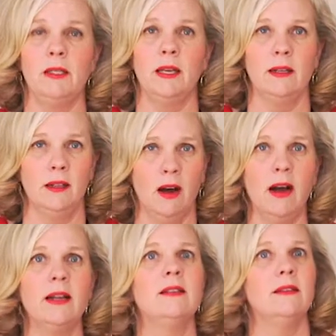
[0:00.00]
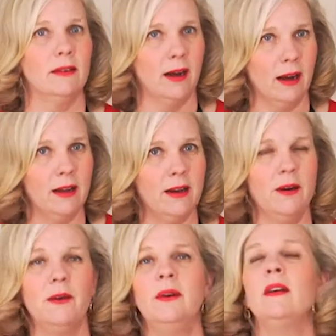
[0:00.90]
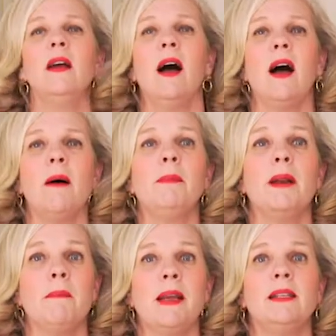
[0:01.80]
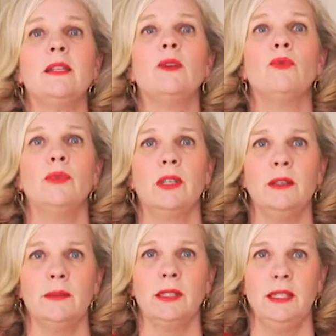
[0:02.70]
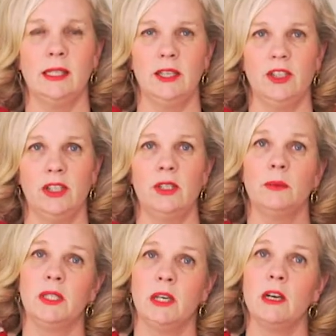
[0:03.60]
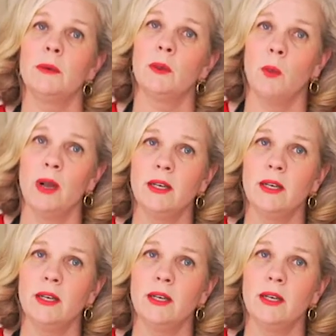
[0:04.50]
like a lot, I know, but it makes it really, really delicious. So we're starting with 1